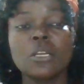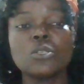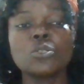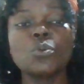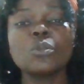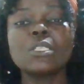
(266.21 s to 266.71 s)

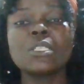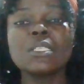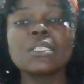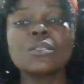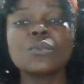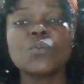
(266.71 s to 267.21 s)
So this
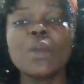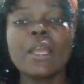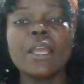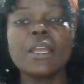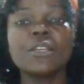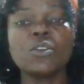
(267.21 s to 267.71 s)
is
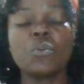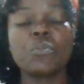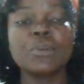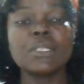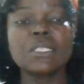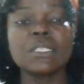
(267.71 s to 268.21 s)
where the
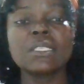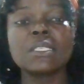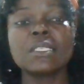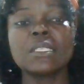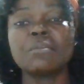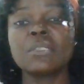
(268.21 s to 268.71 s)
operating
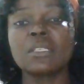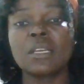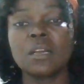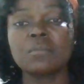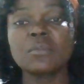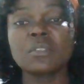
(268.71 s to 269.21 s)
systems
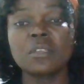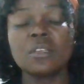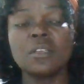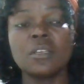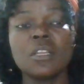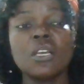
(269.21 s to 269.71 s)
comes
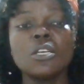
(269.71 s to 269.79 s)
in.